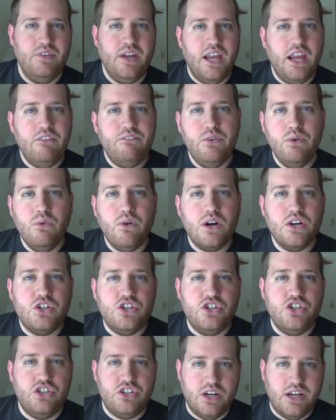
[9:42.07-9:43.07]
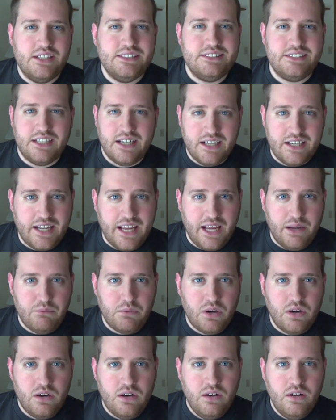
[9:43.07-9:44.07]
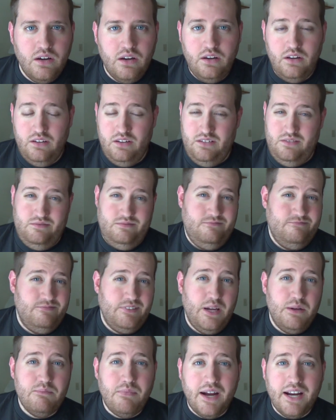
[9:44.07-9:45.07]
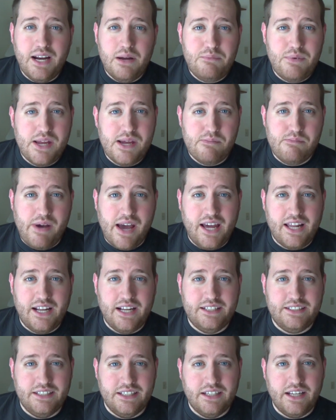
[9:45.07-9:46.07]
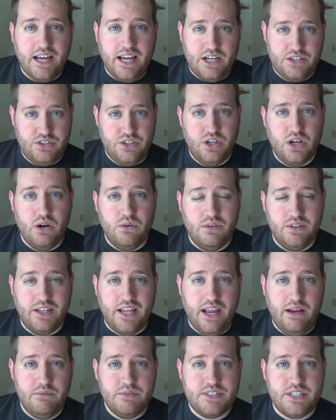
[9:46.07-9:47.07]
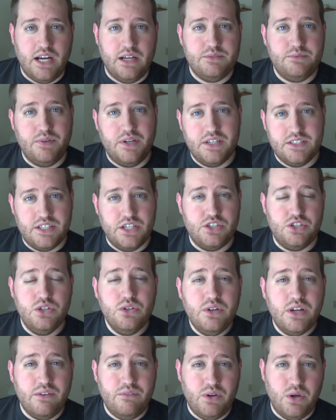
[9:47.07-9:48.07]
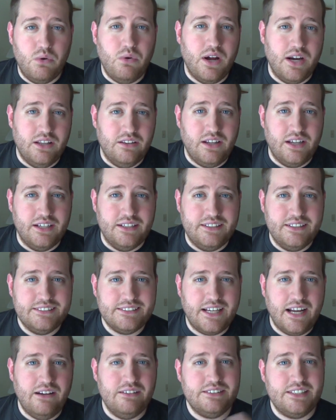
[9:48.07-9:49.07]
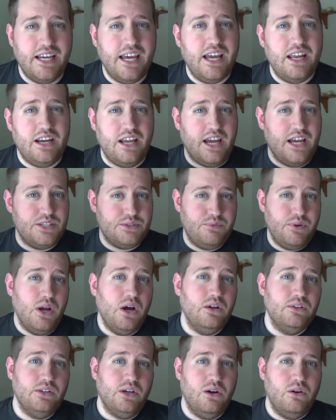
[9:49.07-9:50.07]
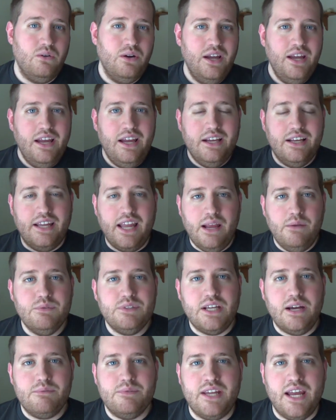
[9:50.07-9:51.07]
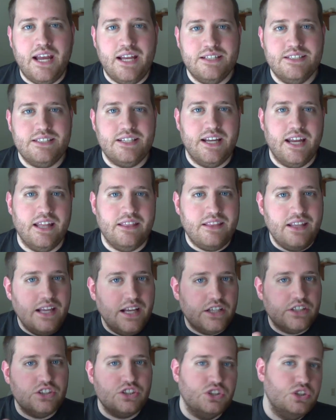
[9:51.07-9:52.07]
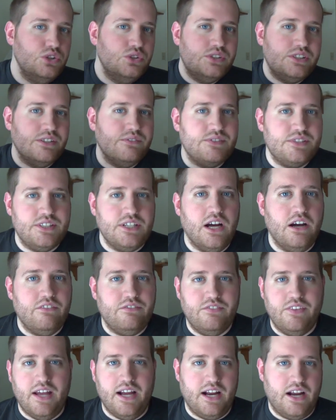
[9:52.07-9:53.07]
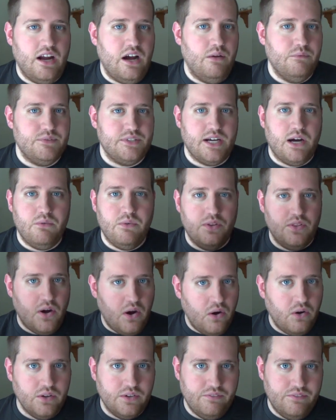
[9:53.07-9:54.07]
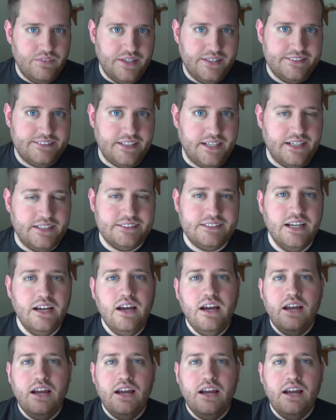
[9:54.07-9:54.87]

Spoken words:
If you are just a gamer, it might not be a bad idea to actually go with GameStops because they do give you quite a lot of discounts. And as we all know, GameStop tends to get the exclusive stuff that comes out with all of these things.